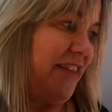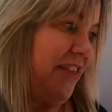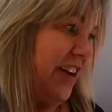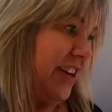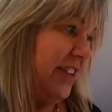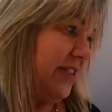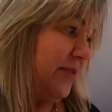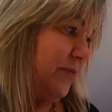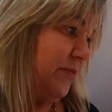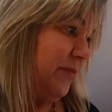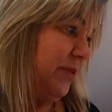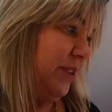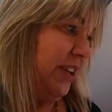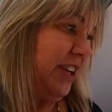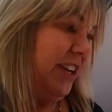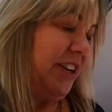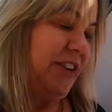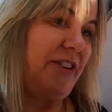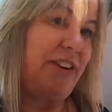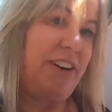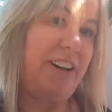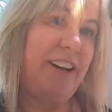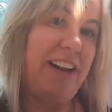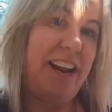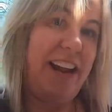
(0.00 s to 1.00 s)
that's really
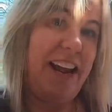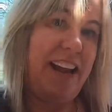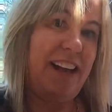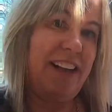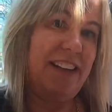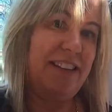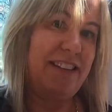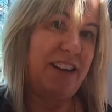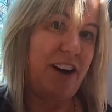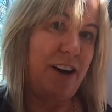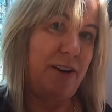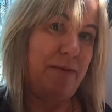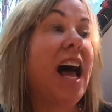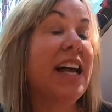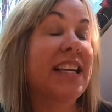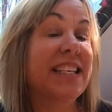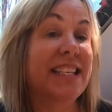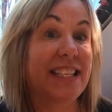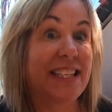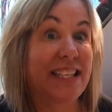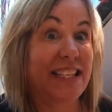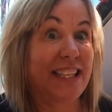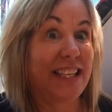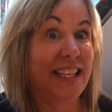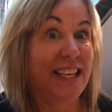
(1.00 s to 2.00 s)
going to enhance our
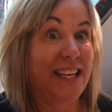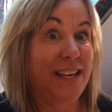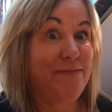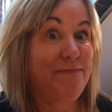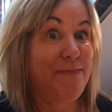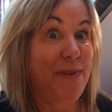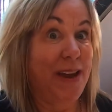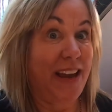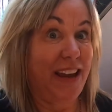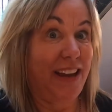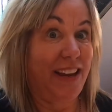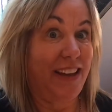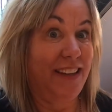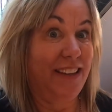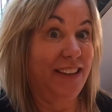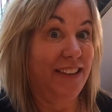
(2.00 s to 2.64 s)
sleeping.